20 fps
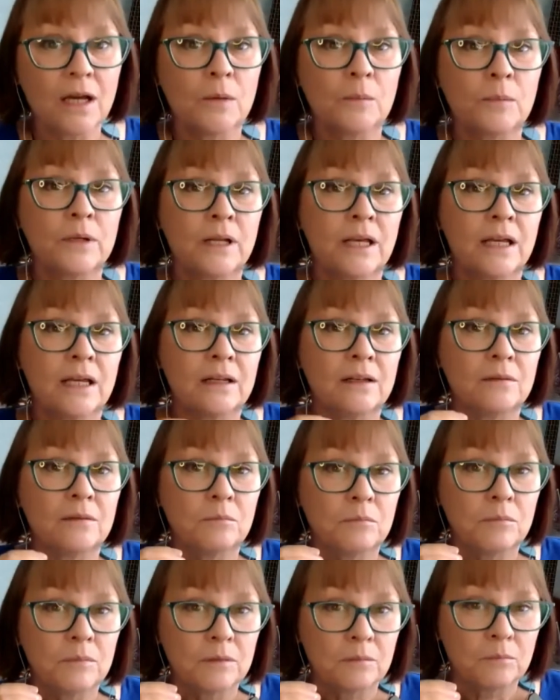but in
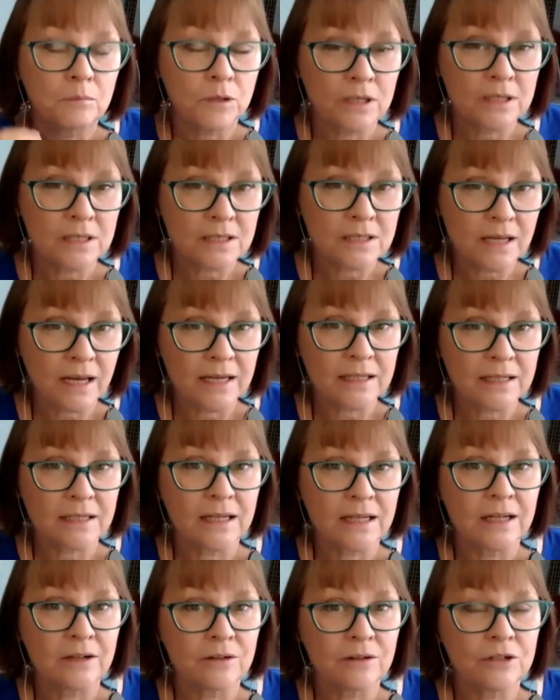my state
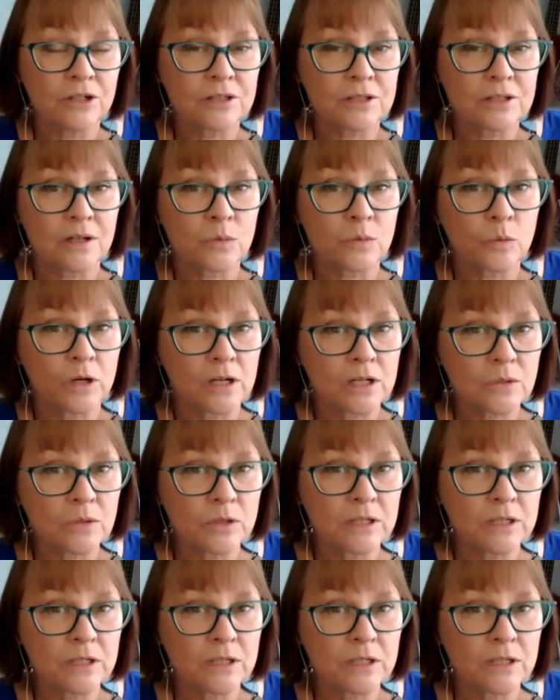here in New South Wales,